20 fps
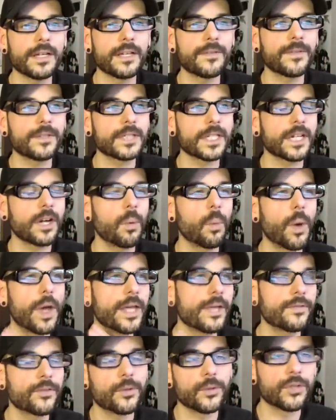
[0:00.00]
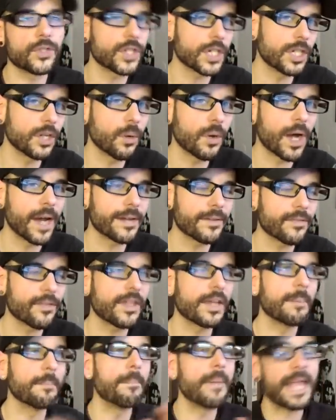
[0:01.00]
if it's like a Way of Sushido kind of
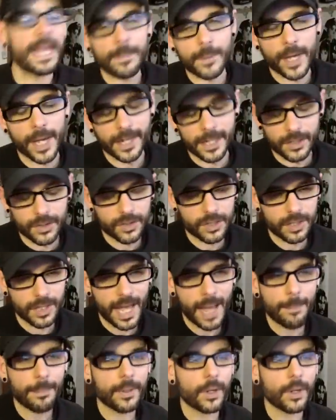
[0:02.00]
thing, maybe I could see that.